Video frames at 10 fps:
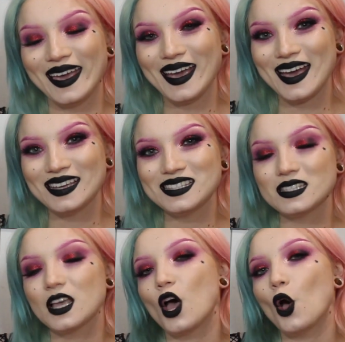Hey guys,
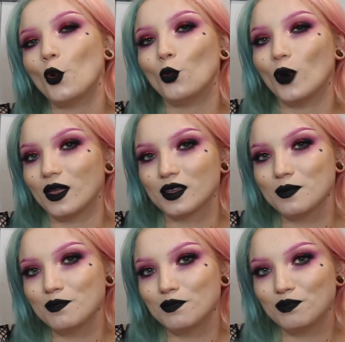
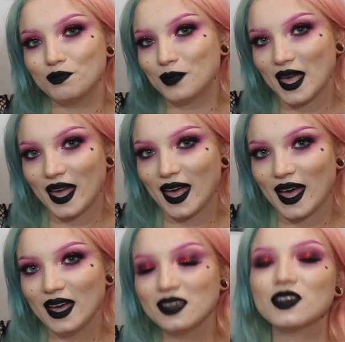welcome
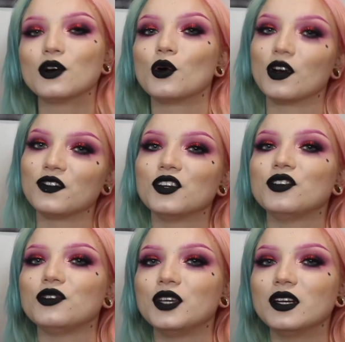back, or if you're
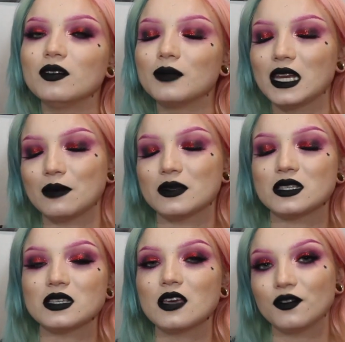new here, my name
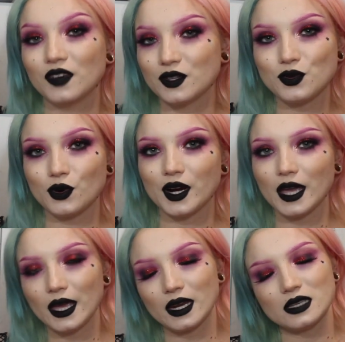is
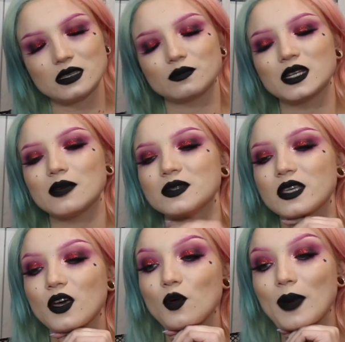Victoria and I sometimes
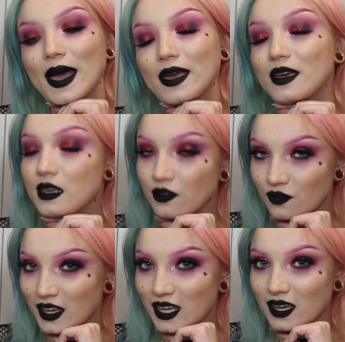go by
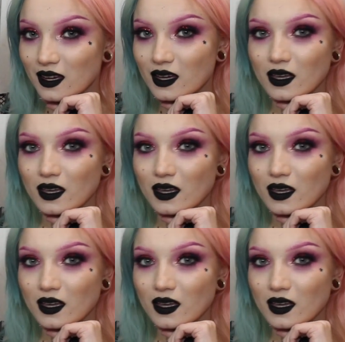Vicky.